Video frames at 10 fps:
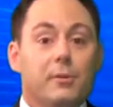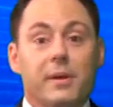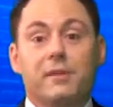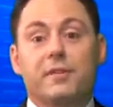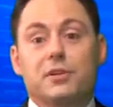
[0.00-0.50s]
The
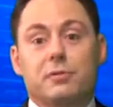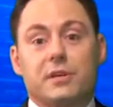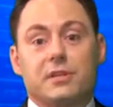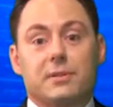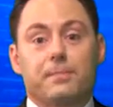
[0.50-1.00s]

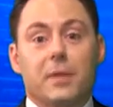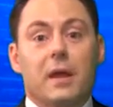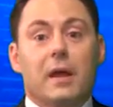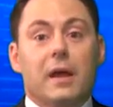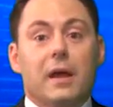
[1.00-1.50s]
beneficiaries.
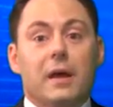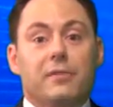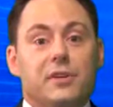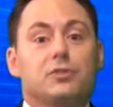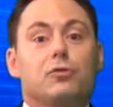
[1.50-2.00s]

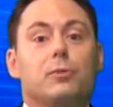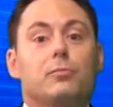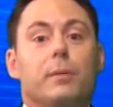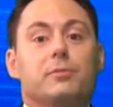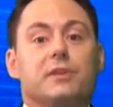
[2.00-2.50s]
This
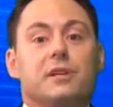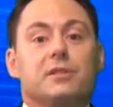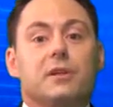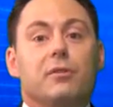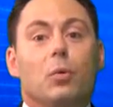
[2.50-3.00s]
group
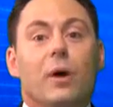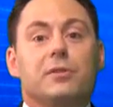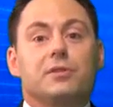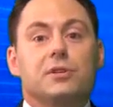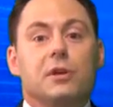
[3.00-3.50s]
represents the
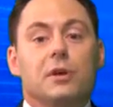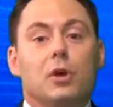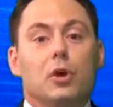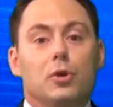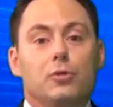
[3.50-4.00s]
ones
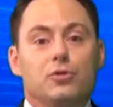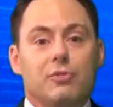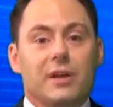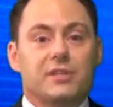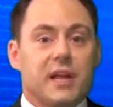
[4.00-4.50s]
who the
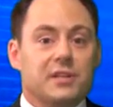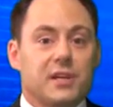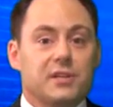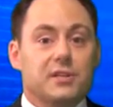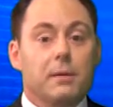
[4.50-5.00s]
trust
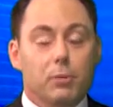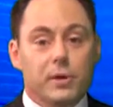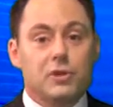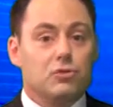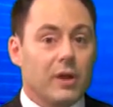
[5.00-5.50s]
assets are
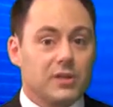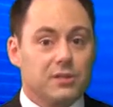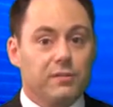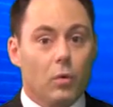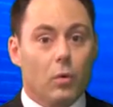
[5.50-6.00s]
put in
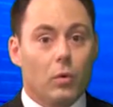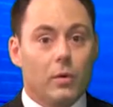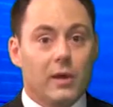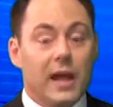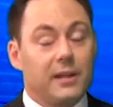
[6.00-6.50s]
trust for,
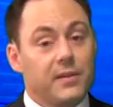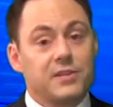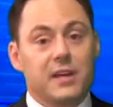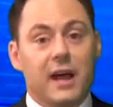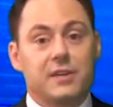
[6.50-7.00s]
and in
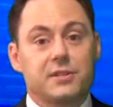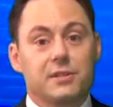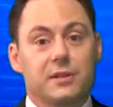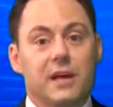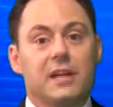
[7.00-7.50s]
this
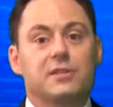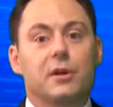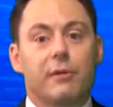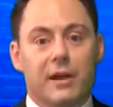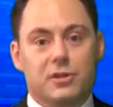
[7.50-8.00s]
case, it's
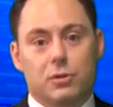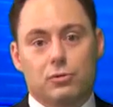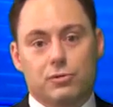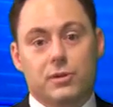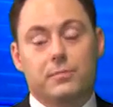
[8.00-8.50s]
the
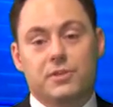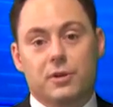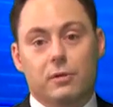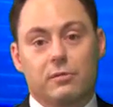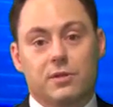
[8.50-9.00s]
grandchildren
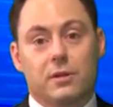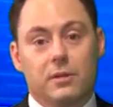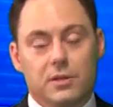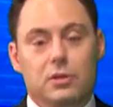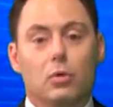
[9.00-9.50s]
themselves.
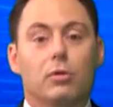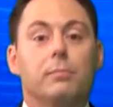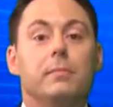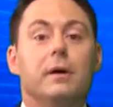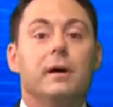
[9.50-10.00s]
Let's call
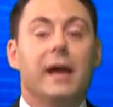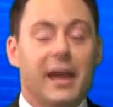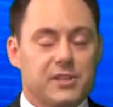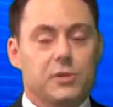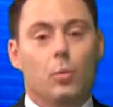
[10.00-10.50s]
them
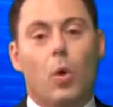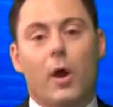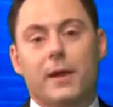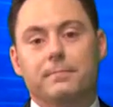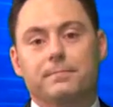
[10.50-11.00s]
X and
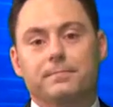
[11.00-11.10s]
Y.